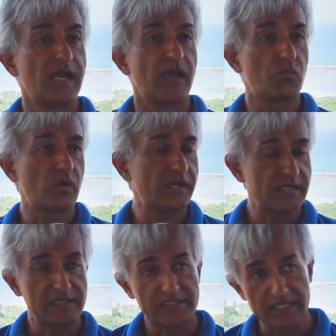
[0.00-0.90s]
And what
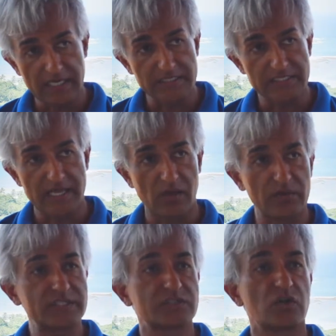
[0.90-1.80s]
it does now
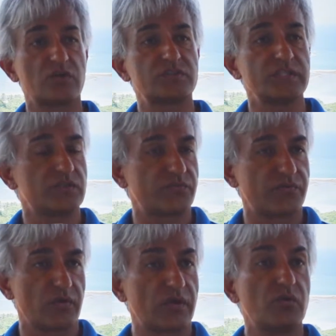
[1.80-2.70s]
is starts
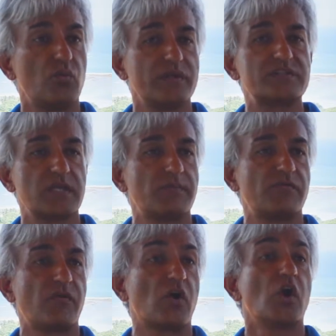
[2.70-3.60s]
interfering with some
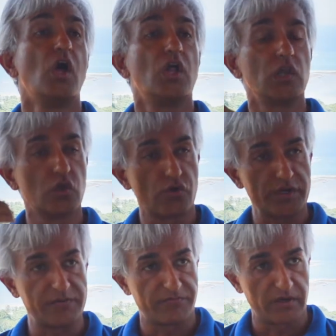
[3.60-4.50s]
of our
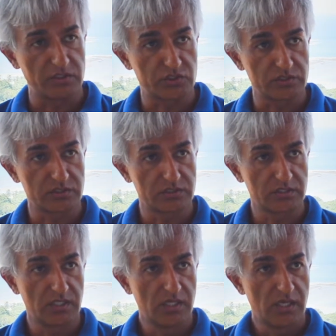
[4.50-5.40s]
learned functions.
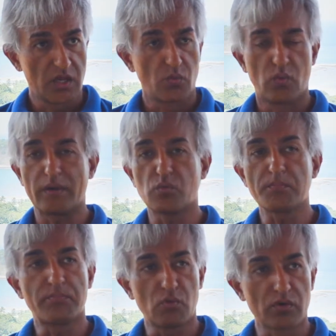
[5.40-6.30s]
When we're
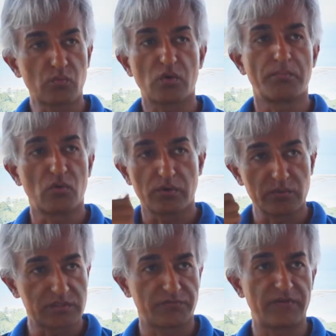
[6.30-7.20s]
born
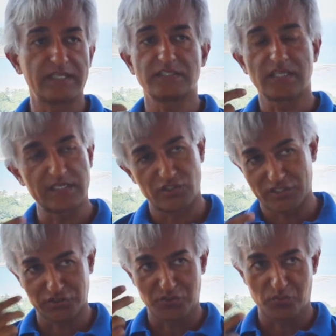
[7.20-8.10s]
with defense,
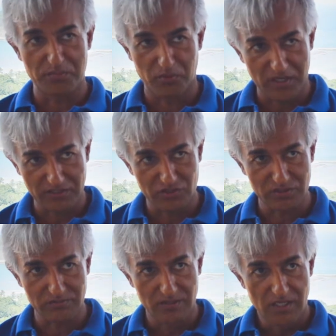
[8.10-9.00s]
digestion, and reproduction.
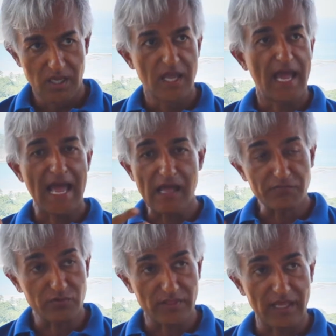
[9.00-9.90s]

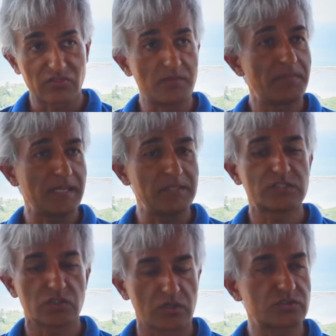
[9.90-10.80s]
After that, the baby
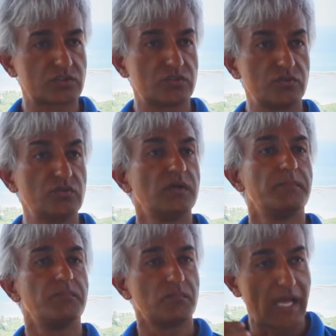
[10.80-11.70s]
starts to
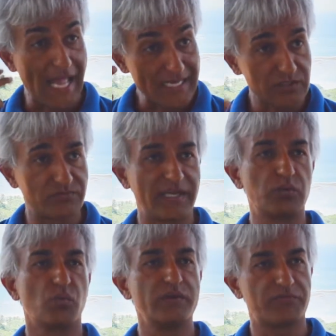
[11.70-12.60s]
activate
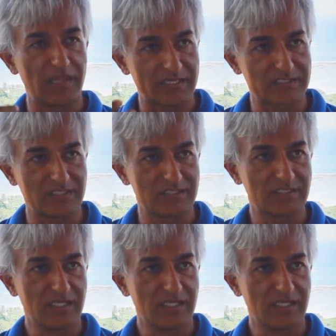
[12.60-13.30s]
reflexes.